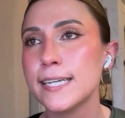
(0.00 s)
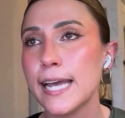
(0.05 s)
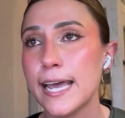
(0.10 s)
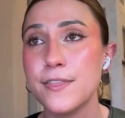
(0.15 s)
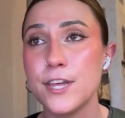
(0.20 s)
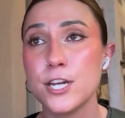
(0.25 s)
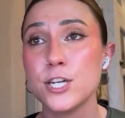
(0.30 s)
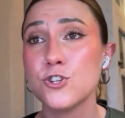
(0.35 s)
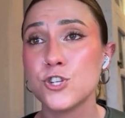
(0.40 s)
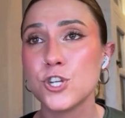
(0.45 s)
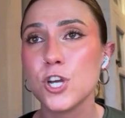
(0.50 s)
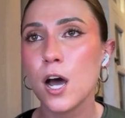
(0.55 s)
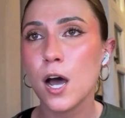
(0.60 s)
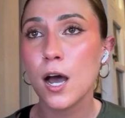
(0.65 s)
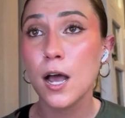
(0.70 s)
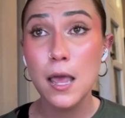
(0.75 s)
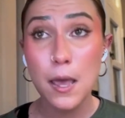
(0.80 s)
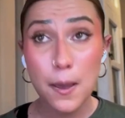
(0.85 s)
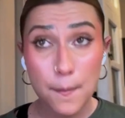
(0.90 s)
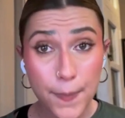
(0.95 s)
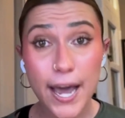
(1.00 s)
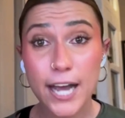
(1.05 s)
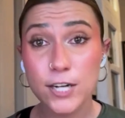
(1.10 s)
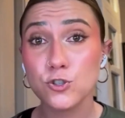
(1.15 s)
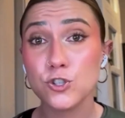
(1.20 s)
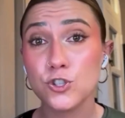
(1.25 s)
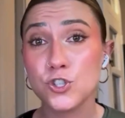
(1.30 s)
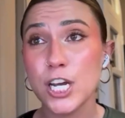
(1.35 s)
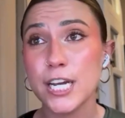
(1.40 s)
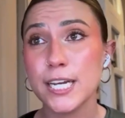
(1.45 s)
and then you saw
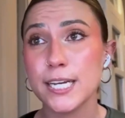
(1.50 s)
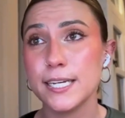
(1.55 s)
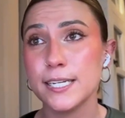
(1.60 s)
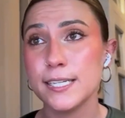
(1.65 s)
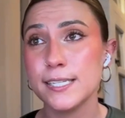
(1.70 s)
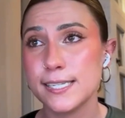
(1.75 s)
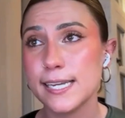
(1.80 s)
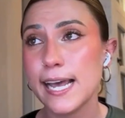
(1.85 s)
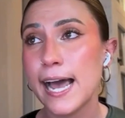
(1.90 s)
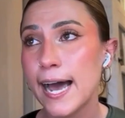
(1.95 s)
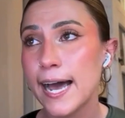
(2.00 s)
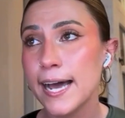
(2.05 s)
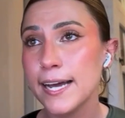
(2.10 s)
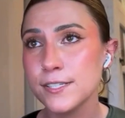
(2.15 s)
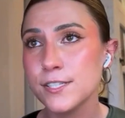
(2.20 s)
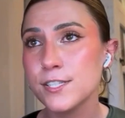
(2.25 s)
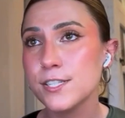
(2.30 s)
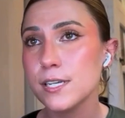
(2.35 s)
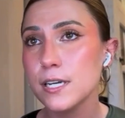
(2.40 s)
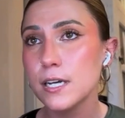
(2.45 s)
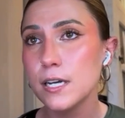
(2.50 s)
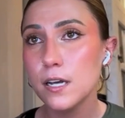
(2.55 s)
Patrick Jenkins as